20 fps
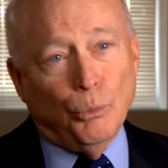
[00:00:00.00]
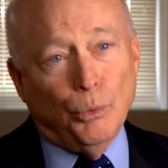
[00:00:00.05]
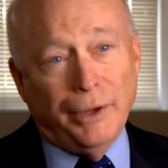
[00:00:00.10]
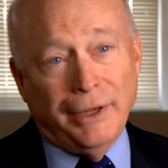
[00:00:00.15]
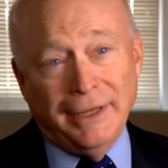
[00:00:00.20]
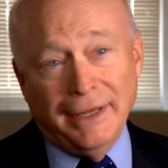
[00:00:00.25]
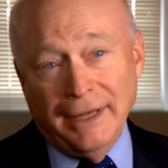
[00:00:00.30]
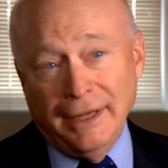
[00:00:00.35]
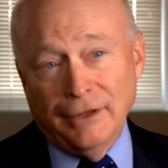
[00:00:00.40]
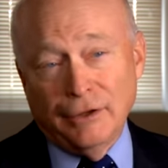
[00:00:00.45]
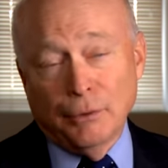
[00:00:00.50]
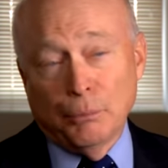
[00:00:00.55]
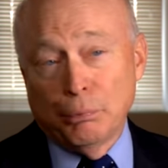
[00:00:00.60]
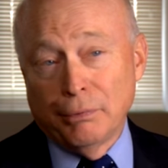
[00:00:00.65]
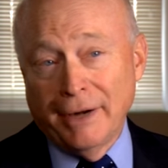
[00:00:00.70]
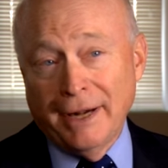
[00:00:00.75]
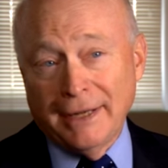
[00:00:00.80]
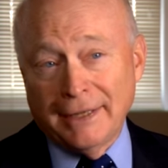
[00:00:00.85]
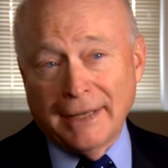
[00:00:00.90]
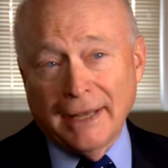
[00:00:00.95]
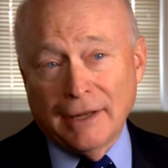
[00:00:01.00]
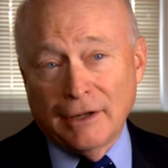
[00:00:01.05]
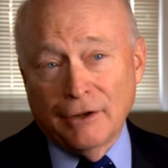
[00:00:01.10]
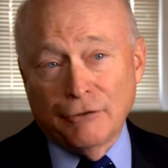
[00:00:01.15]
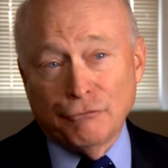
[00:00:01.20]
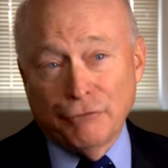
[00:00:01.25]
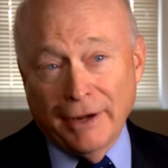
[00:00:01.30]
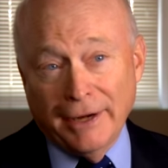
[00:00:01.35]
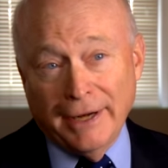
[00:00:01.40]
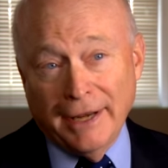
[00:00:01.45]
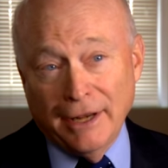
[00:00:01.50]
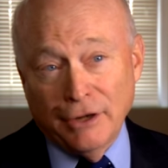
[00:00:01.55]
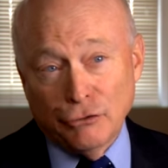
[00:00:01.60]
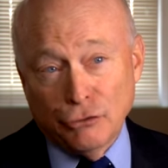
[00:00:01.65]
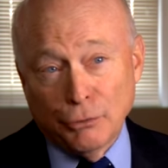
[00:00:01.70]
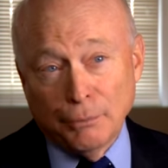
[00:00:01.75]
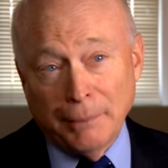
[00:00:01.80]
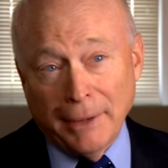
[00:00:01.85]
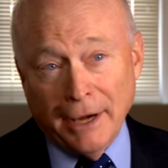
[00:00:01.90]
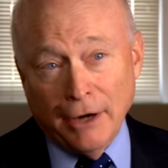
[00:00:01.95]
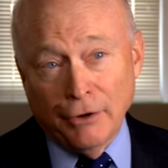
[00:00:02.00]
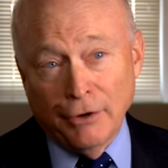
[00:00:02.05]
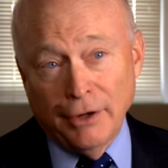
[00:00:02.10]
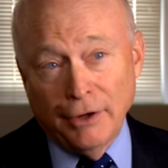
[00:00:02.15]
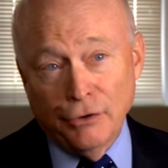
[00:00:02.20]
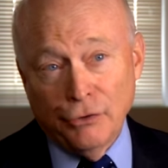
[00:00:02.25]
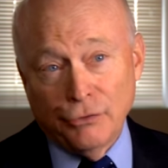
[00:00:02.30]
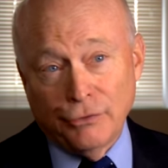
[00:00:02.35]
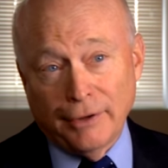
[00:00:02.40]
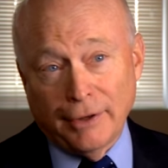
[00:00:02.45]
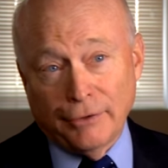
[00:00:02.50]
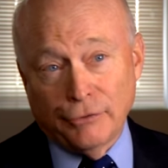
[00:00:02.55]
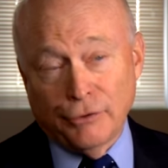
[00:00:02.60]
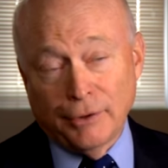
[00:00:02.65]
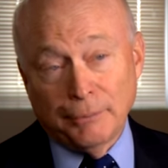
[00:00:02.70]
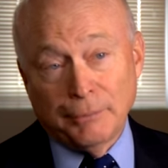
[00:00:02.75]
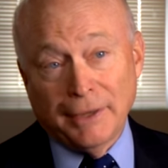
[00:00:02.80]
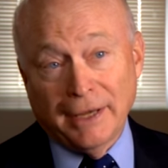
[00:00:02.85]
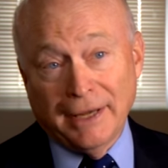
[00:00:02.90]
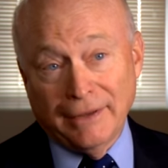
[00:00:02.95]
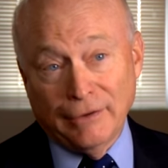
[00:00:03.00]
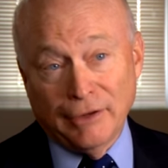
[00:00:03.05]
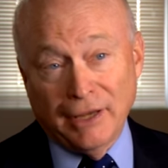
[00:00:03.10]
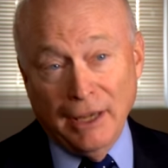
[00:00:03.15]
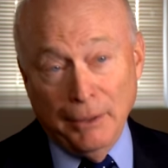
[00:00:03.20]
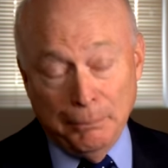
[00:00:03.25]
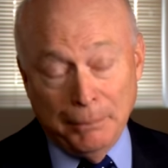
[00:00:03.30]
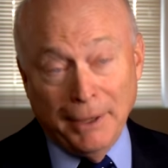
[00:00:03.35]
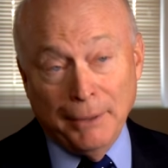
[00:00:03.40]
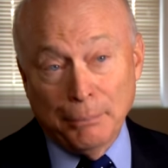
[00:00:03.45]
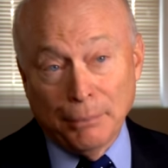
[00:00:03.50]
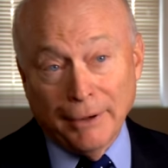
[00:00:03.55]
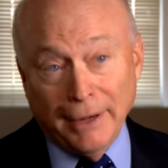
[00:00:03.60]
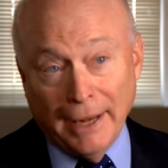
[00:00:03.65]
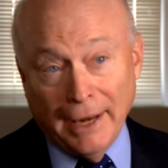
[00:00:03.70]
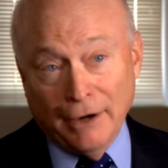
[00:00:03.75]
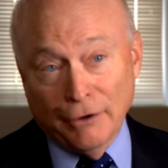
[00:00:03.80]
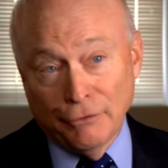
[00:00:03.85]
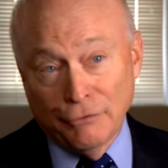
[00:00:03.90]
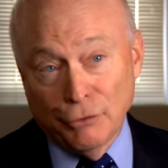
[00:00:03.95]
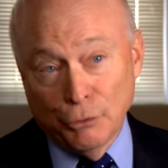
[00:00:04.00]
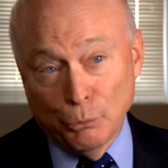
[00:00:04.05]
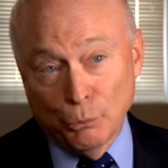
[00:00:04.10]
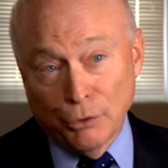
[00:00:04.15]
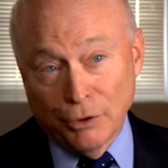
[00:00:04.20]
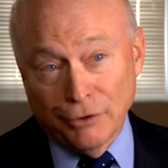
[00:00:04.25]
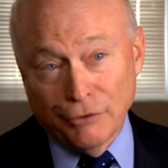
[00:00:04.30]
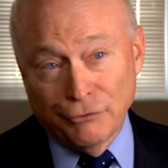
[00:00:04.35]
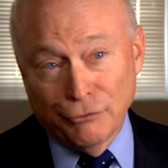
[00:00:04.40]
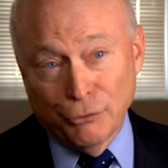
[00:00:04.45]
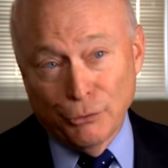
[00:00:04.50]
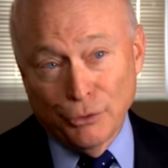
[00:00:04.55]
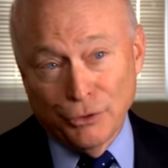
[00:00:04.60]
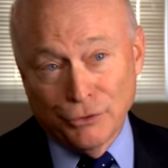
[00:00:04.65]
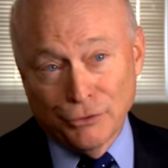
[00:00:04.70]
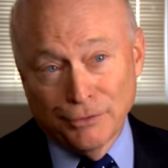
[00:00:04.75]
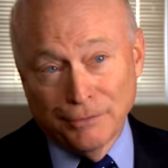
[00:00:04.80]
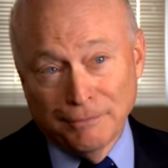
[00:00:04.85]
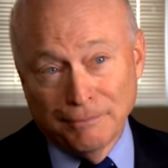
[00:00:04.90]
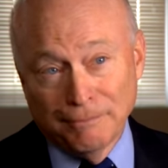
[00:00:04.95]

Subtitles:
We need to break down the financial barriers that sometimes keep people out of the workforce.